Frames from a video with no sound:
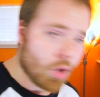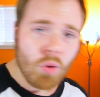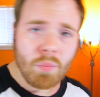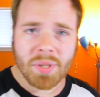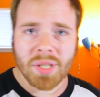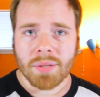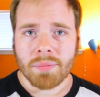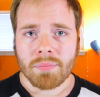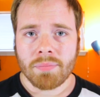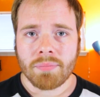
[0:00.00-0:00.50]

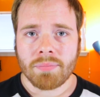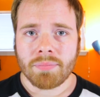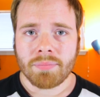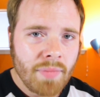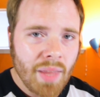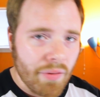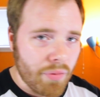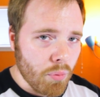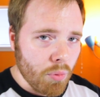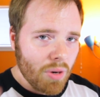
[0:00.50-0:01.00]
Oops.
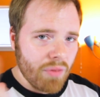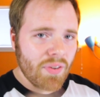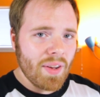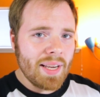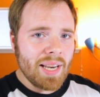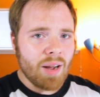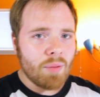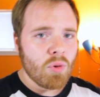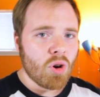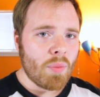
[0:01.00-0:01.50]
If you want to
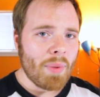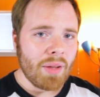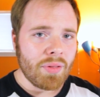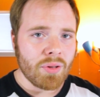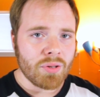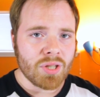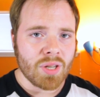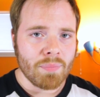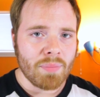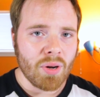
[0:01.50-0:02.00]
find out more about
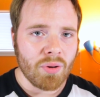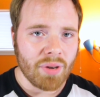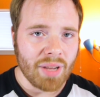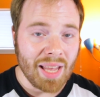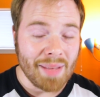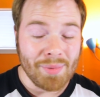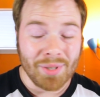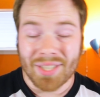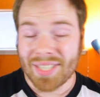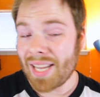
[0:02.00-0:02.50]
those component
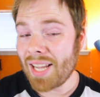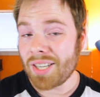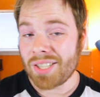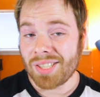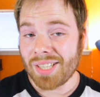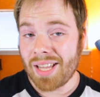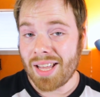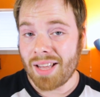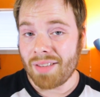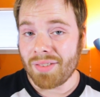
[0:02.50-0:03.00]
cables, I
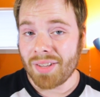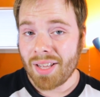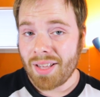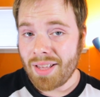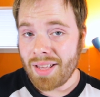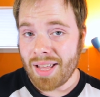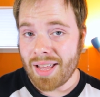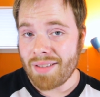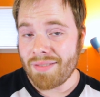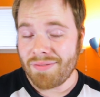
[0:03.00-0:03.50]
actually have
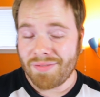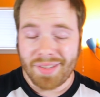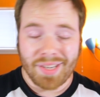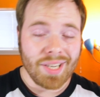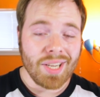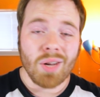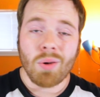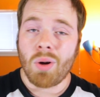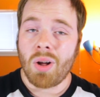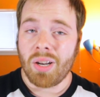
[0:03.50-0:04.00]
a
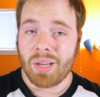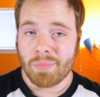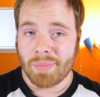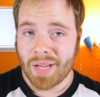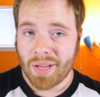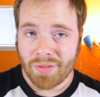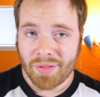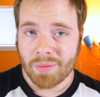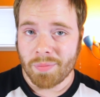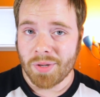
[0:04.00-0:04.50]
video all
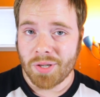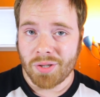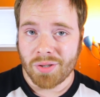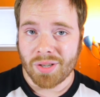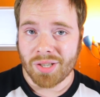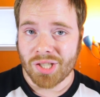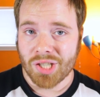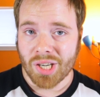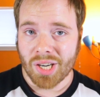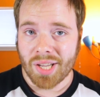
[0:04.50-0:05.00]
about them that you
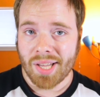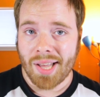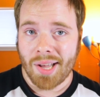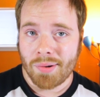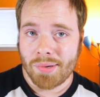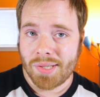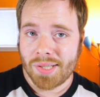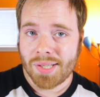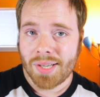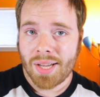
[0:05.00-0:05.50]
can check
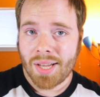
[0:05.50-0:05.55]
out